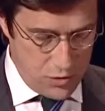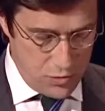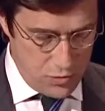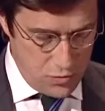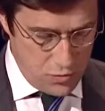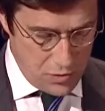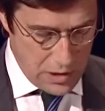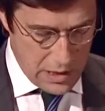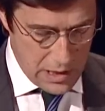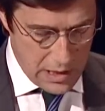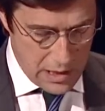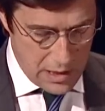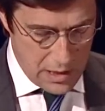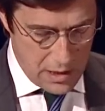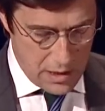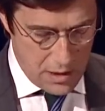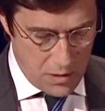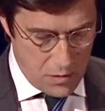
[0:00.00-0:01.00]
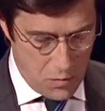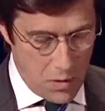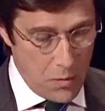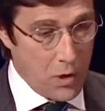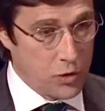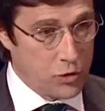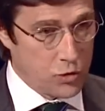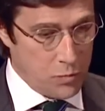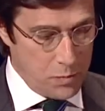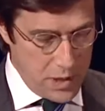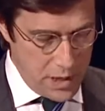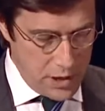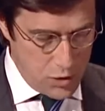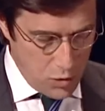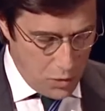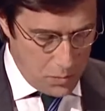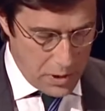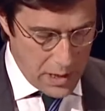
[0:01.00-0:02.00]
you. We want to be
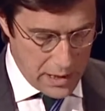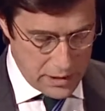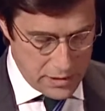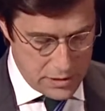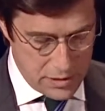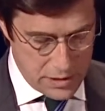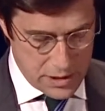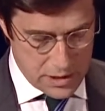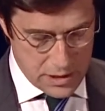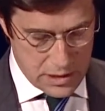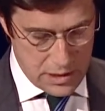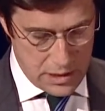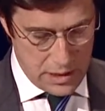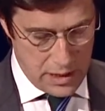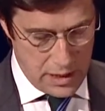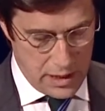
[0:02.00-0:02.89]
your partners